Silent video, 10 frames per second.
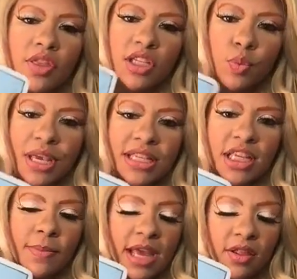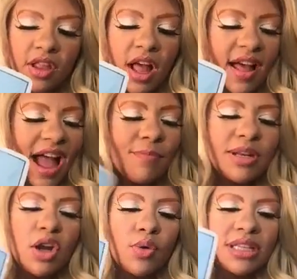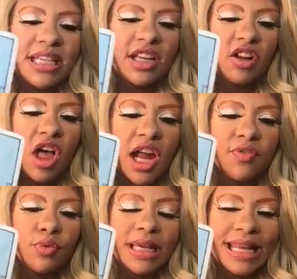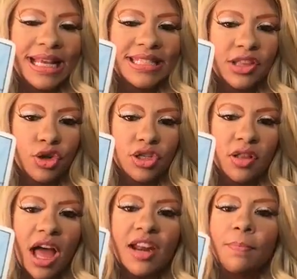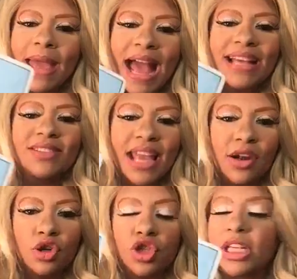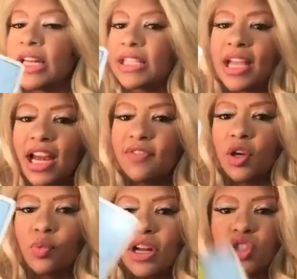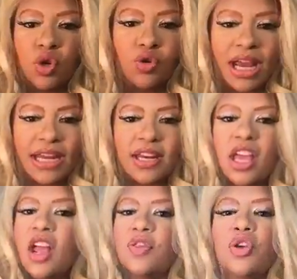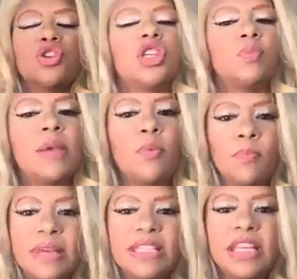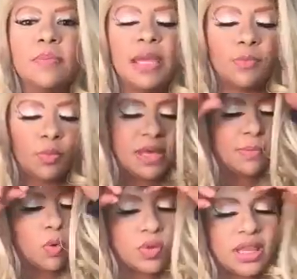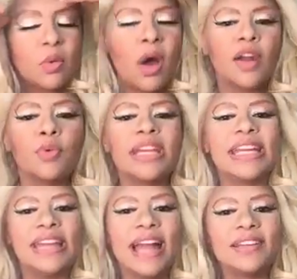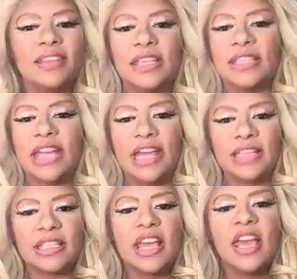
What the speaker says: This week is going to be I've been noticing in a lot of readings that there's a lot of past energy, and it's not even a retrograde. There's just people missing people. People really want to reconnect these days.